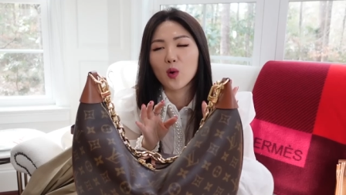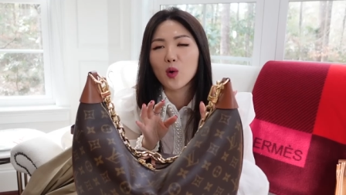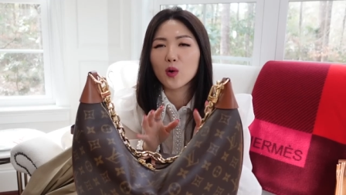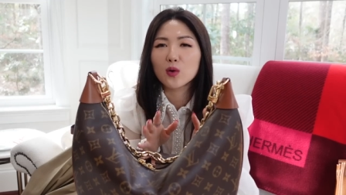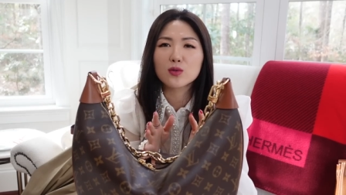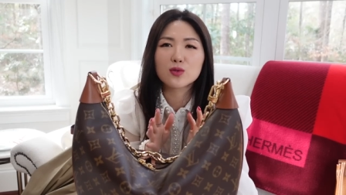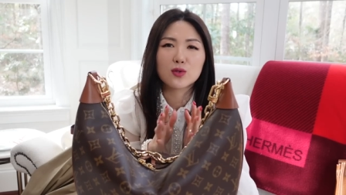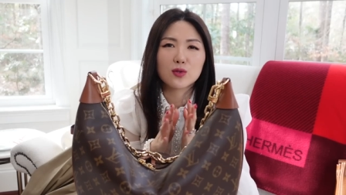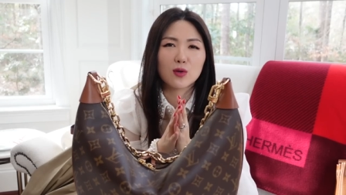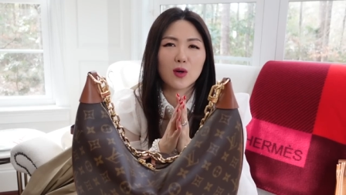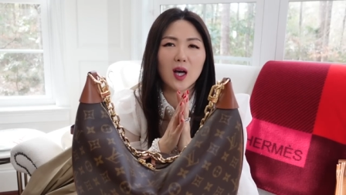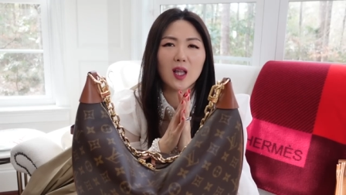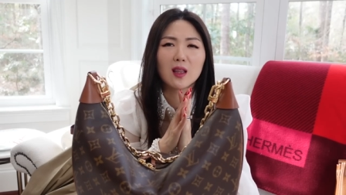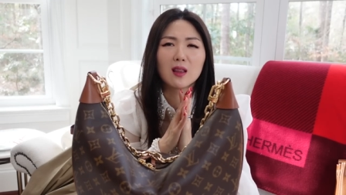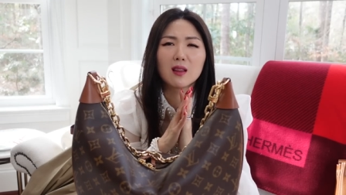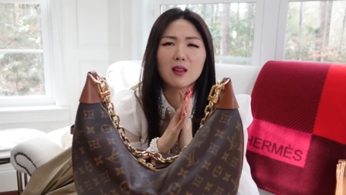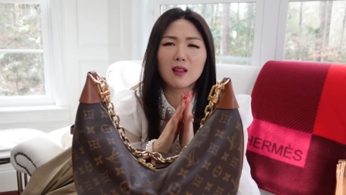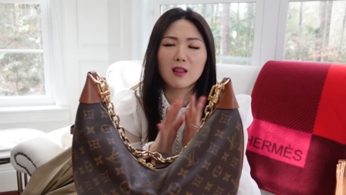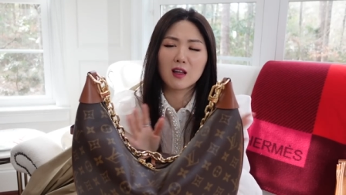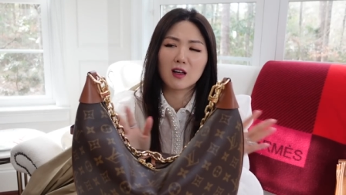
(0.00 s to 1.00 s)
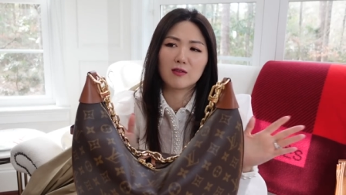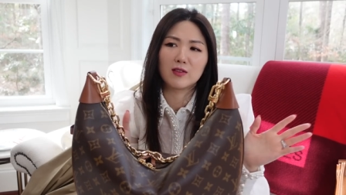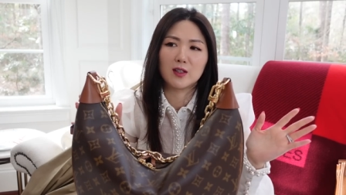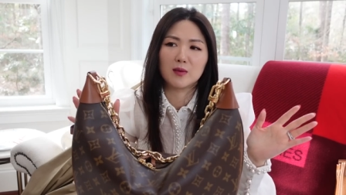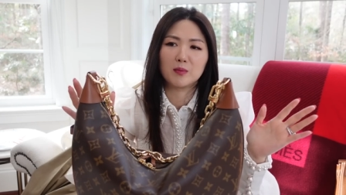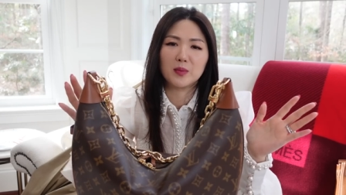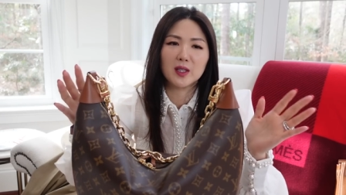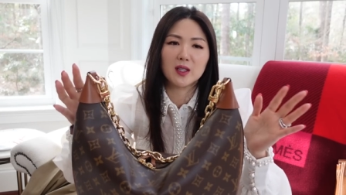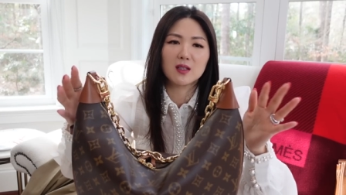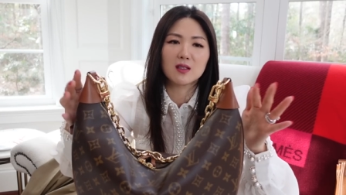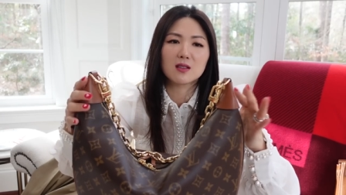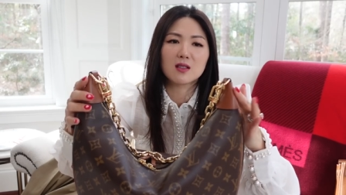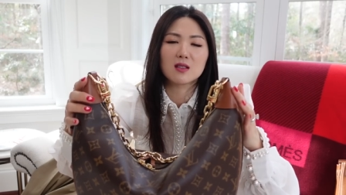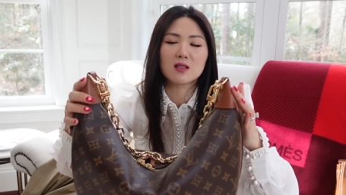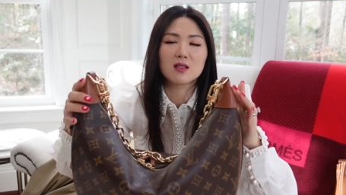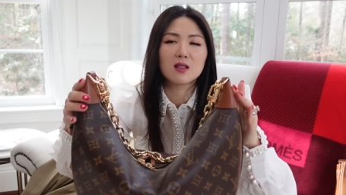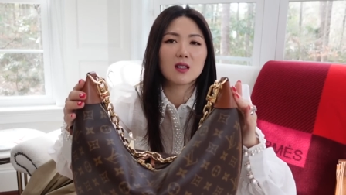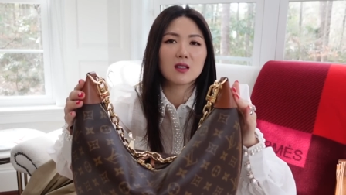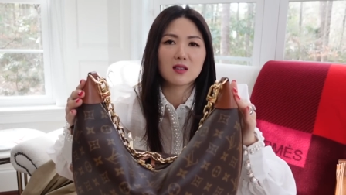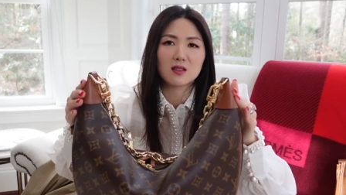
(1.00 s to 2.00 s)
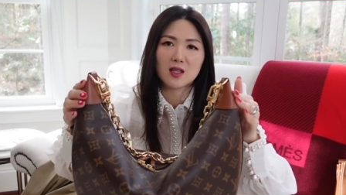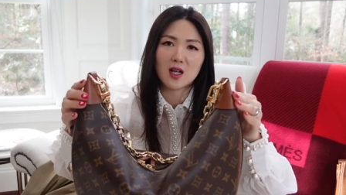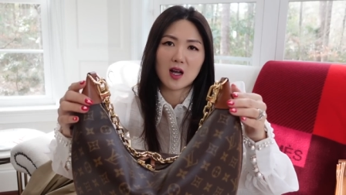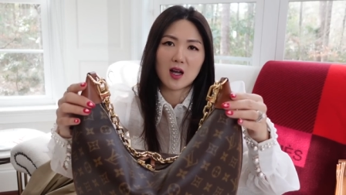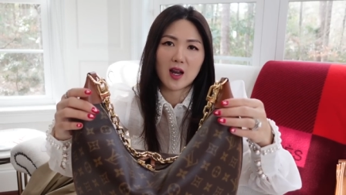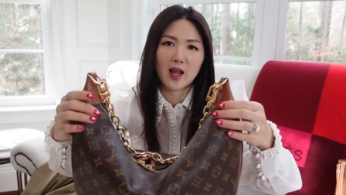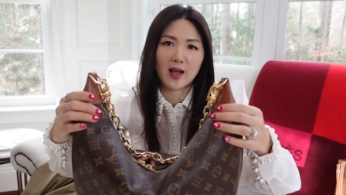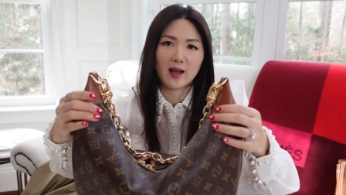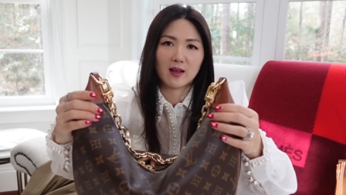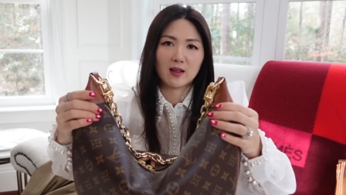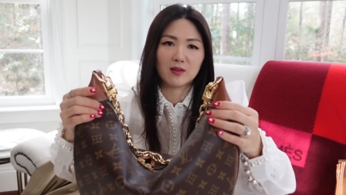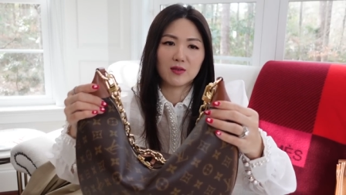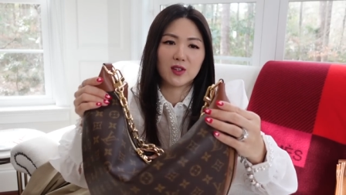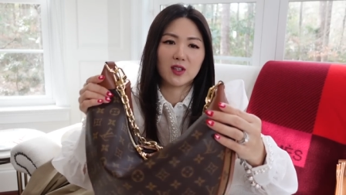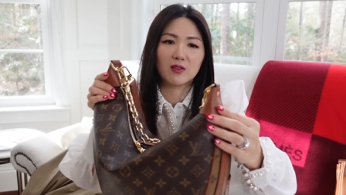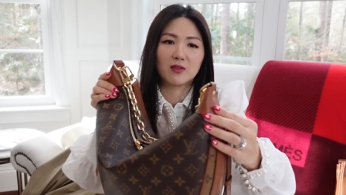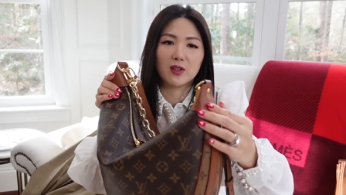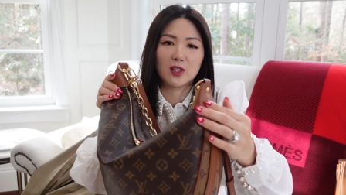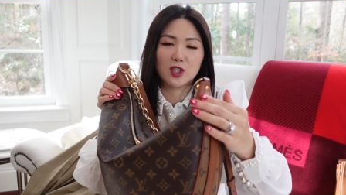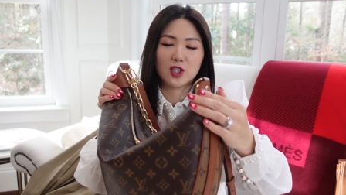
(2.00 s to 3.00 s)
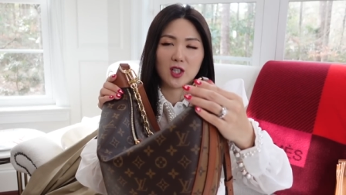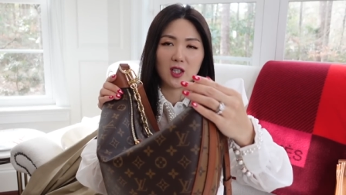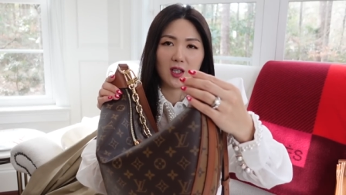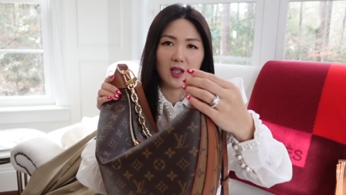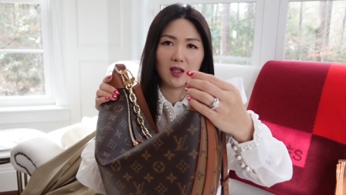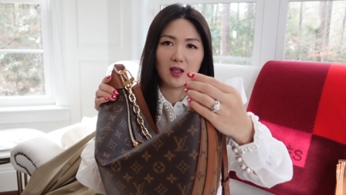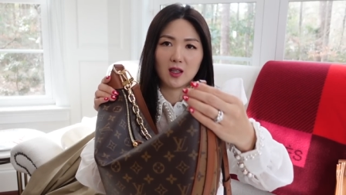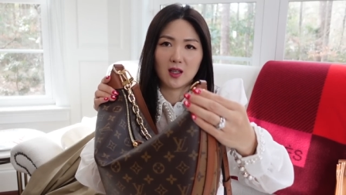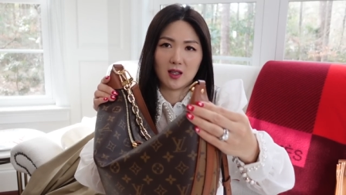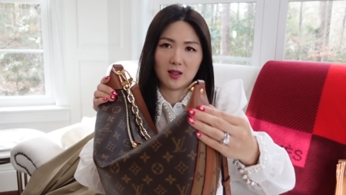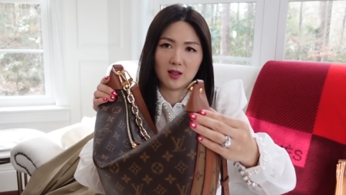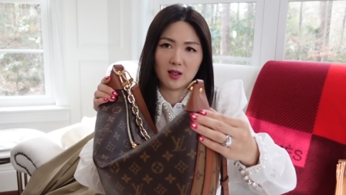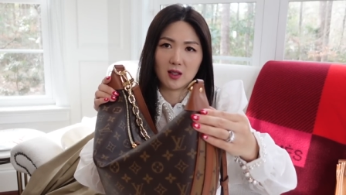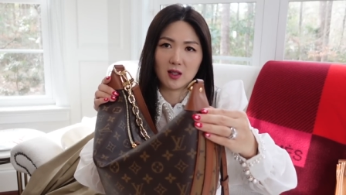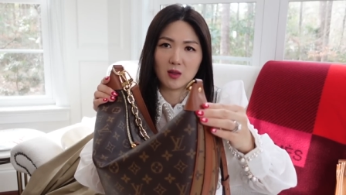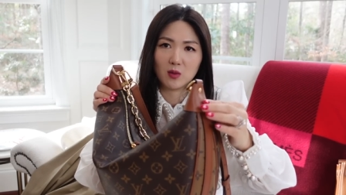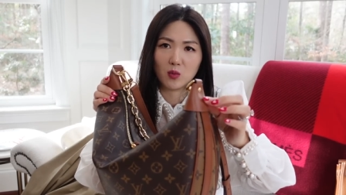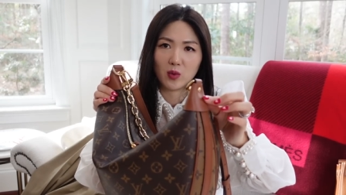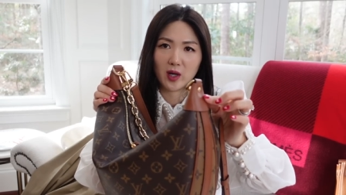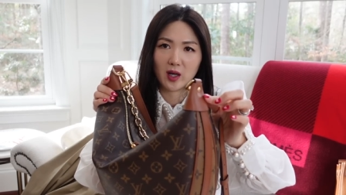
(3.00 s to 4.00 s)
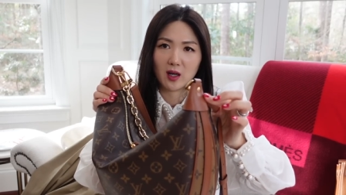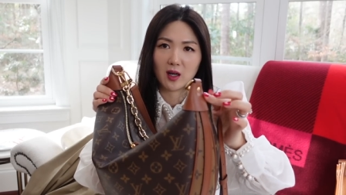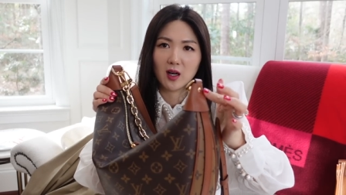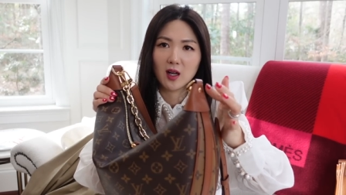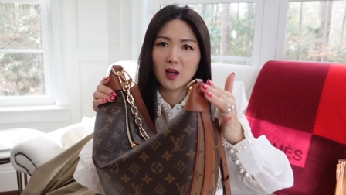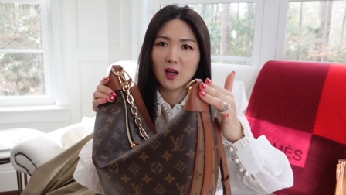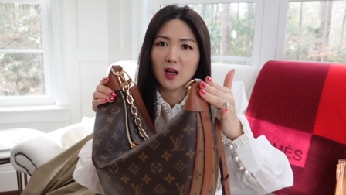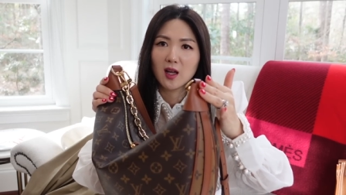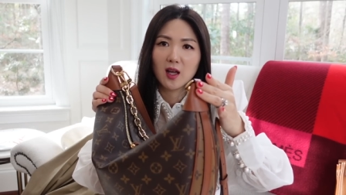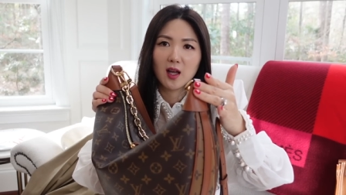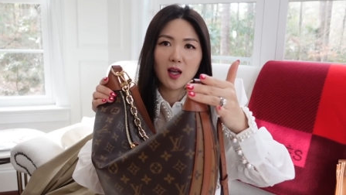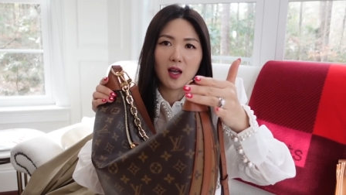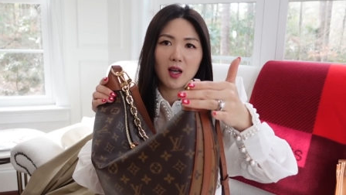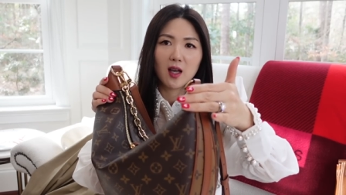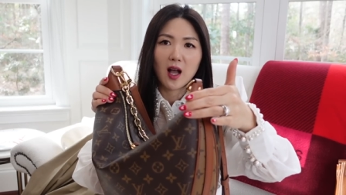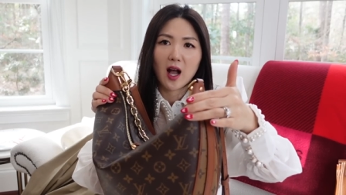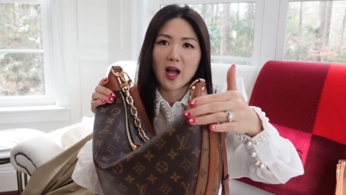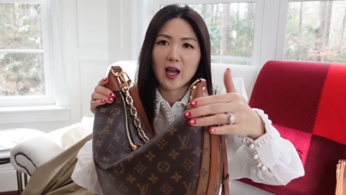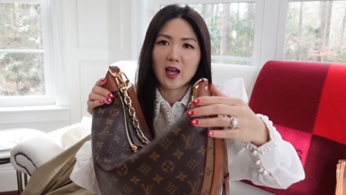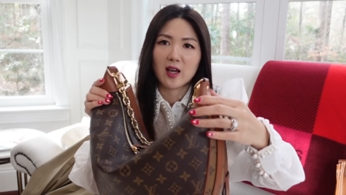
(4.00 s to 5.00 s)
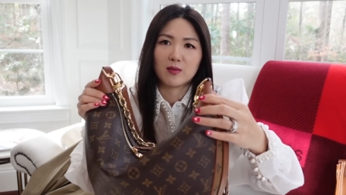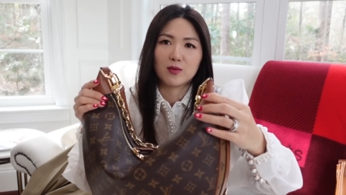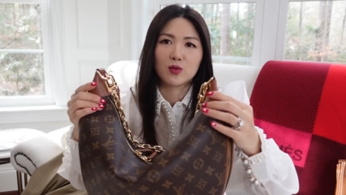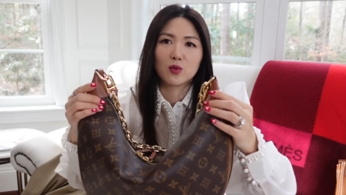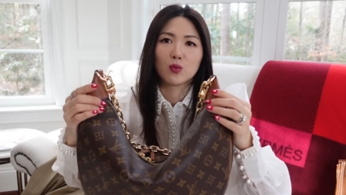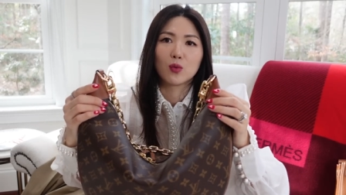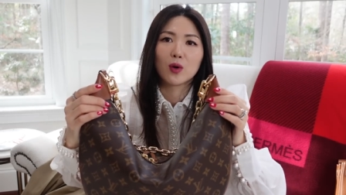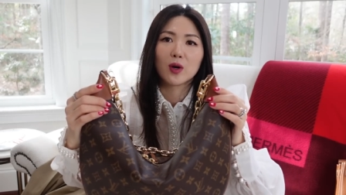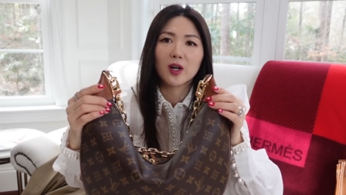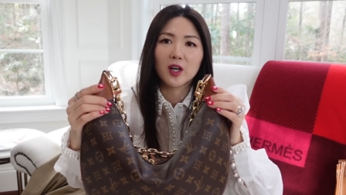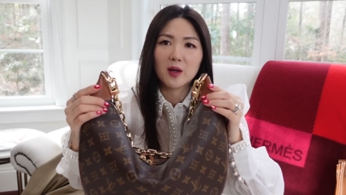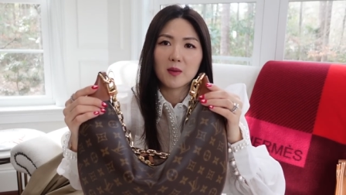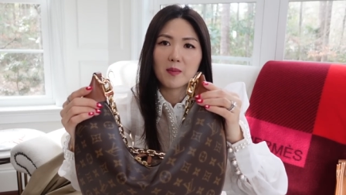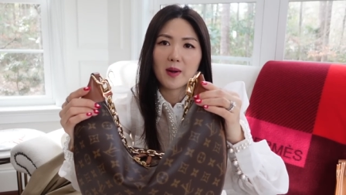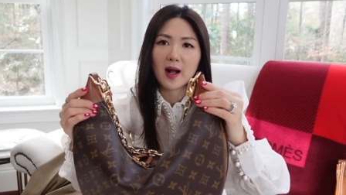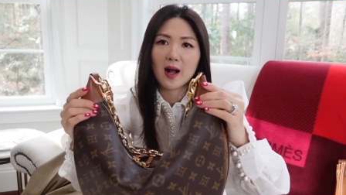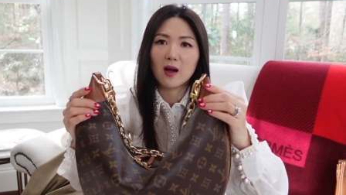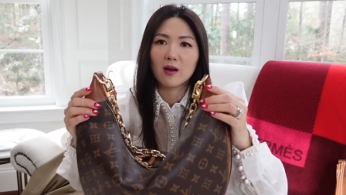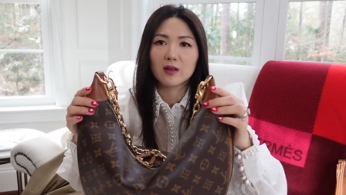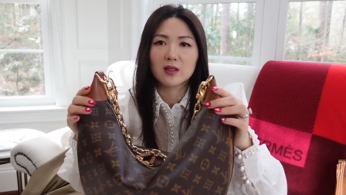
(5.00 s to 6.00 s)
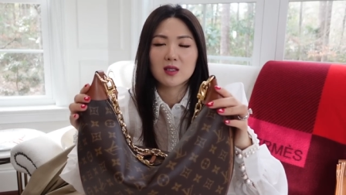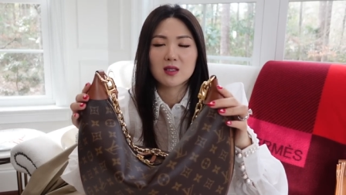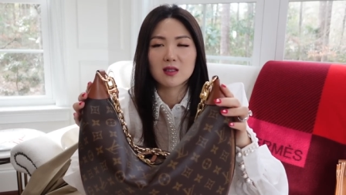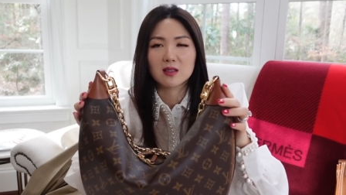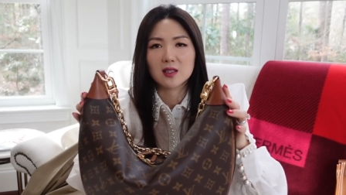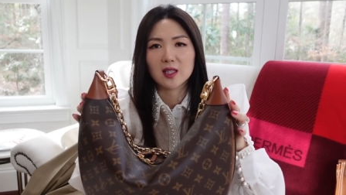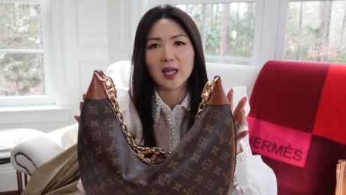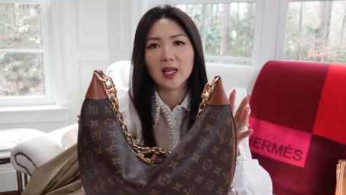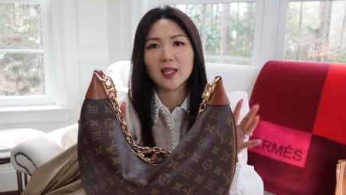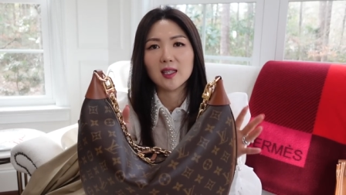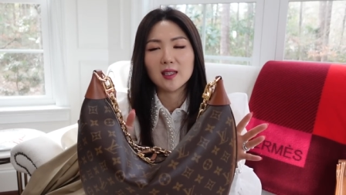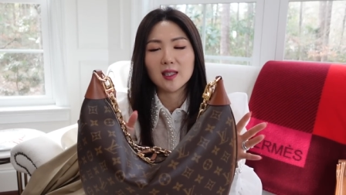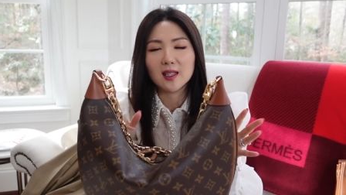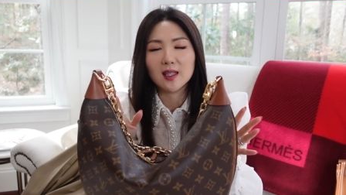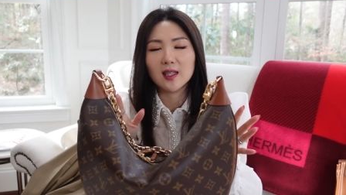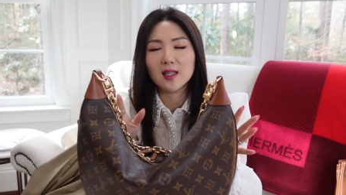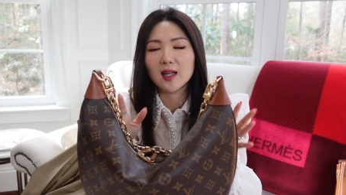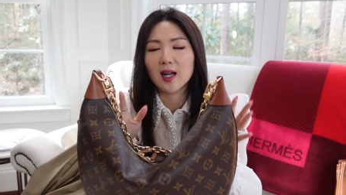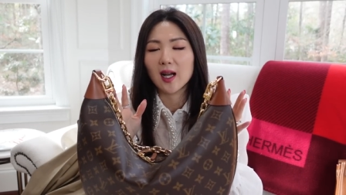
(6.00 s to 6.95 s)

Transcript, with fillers: Also, I love it because it does not have the vachetta leather where I have to worry about staining.